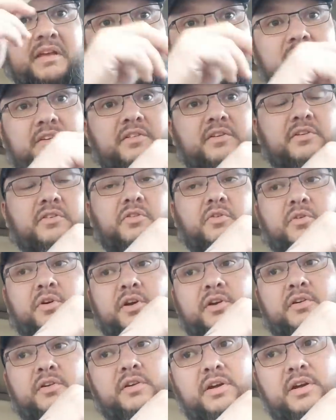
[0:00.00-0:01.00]
their, their
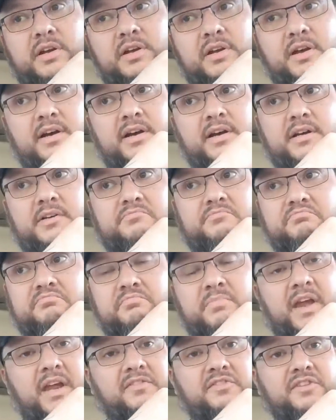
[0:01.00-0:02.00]
lawyer um,
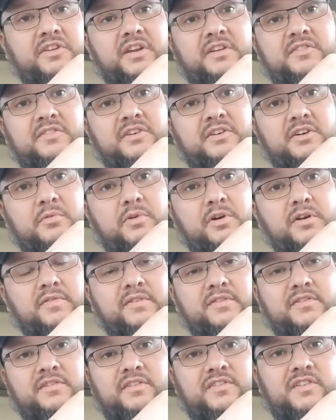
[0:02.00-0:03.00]
basically isn't going to work
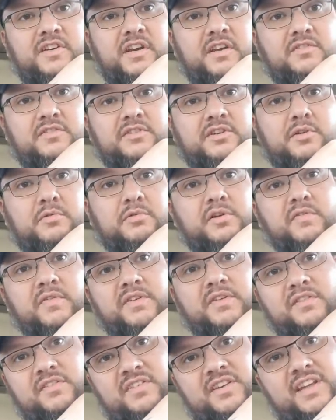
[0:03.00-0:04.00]
with us. The city isn't going to work
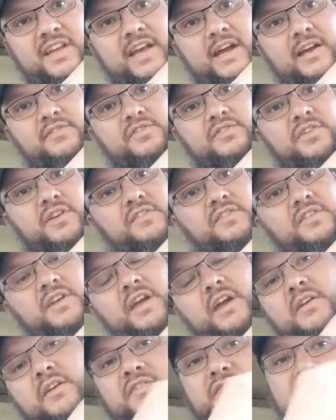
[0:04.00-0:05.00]
with us. The city council doesn't care.